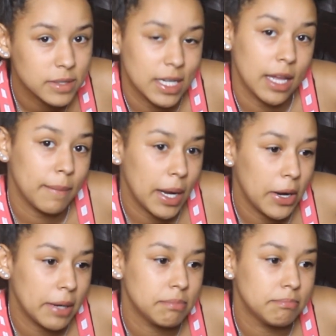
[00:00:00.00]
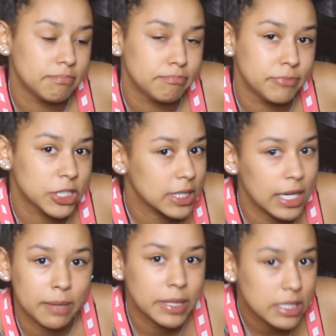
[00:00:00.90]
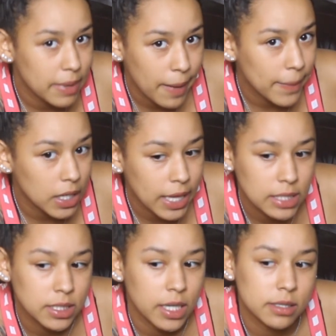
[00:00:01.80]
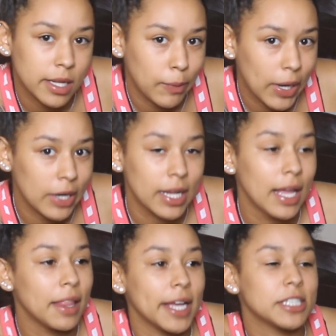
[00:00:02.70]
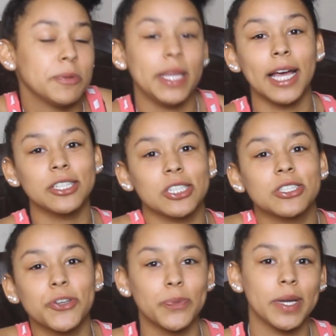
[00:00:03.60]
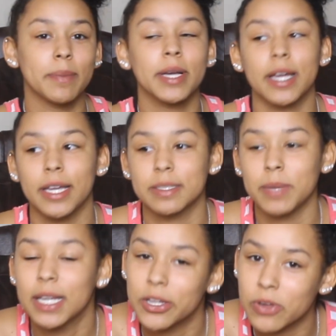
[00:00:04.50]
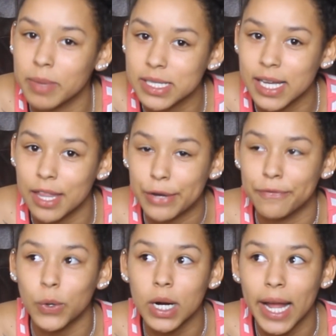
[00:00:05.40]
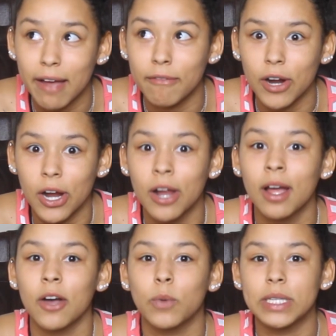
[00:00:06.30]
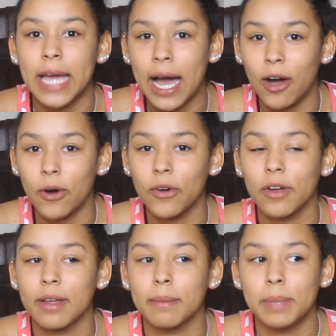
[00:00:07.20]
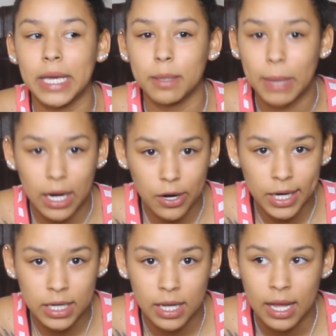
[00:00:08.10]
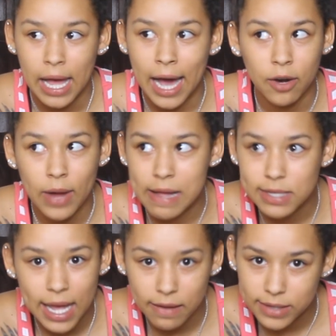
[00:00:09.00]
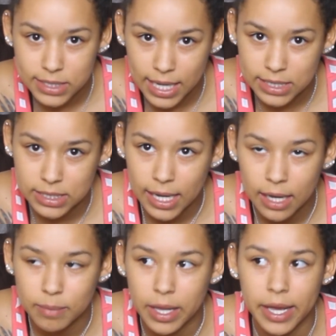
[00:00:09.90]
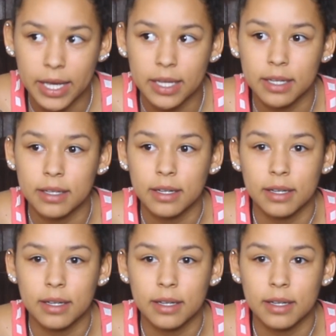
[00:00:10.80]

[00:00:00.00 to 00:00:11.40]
to get married just to get a piece of paper that says they're married. Like, to me, that's just stupid because me and Neil can be together forever without being married. I don't have to have his last name. Like,